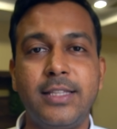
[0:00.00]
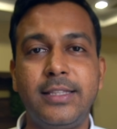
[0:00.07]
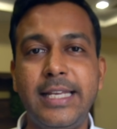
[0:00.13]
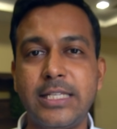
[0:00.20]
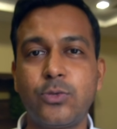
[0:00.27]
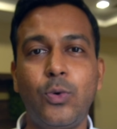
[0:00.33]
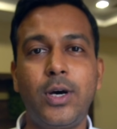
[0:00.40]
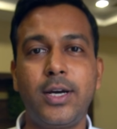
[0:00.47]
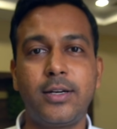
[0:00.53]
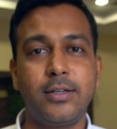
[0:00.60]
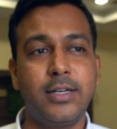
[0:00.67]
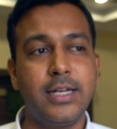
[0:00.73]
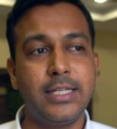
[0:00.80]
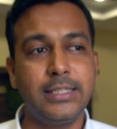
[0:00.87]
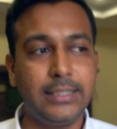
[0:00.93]
These
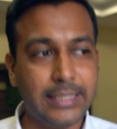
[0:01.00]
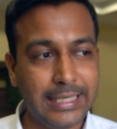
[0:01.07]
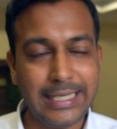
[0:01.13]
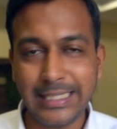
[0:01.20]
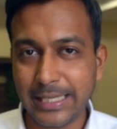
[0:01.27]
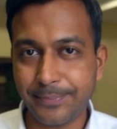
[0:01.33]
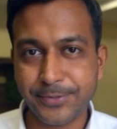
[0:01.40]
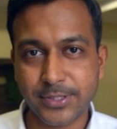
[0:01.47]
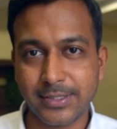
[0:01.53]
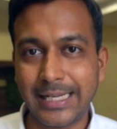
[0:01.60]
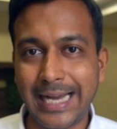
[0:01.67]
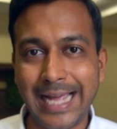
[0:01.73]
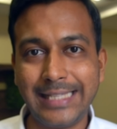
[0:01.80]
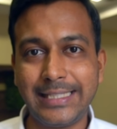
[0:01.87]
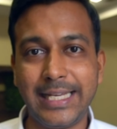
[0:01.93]
were three tips
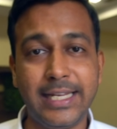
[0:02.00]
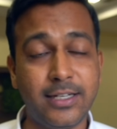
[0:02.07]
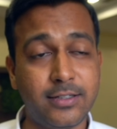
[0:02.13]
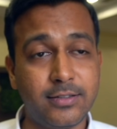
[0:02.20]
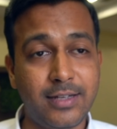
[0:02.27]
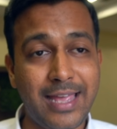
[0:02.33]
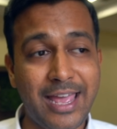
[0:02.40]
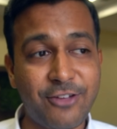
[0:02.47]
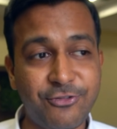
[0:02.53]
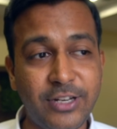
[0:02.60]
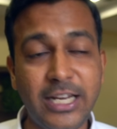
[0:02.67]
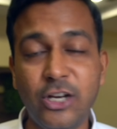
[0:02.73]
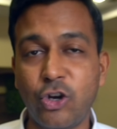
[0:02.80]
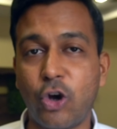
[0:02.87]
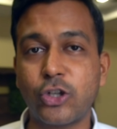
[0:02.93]
that I think
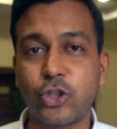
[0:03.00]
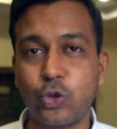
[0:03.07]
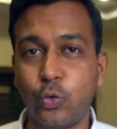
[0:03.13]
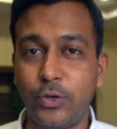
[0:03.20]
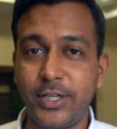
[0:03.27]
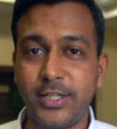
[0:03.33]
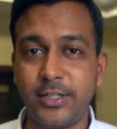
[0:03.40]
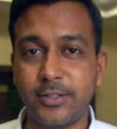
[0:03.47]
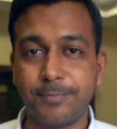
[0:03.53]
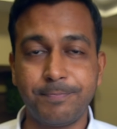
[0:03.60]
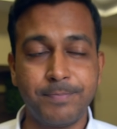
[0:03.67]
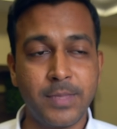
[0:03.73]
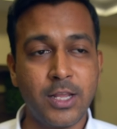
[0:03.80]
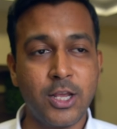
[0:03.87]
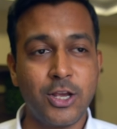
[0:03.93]
every law student
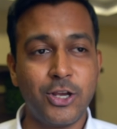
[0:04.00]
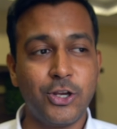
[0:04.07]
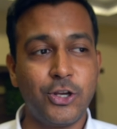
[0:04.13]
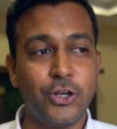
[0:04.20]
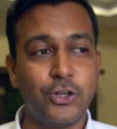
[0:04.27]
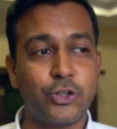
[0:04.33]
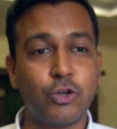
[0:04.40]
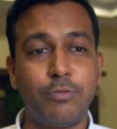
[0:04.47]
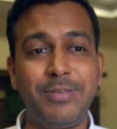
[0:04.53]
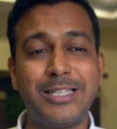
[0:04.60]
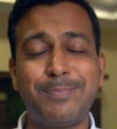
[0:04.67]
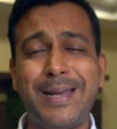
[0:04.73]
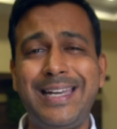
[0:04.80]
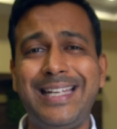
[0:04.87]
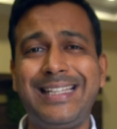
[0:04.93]
should be
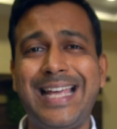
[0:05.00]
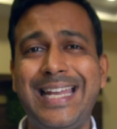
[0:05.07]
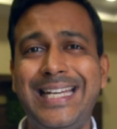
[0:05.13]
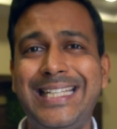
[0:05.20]
spending their